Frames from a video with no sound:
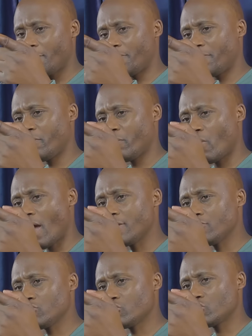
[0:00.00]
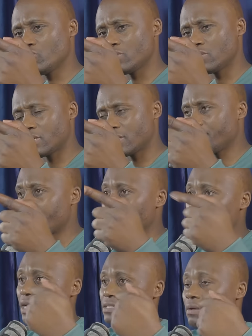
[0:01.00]
one, two, three
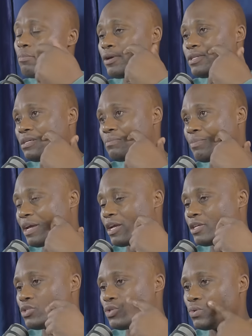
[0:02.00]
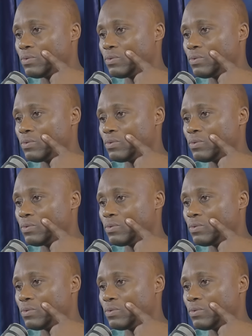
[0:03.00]
fingers are pointing back at you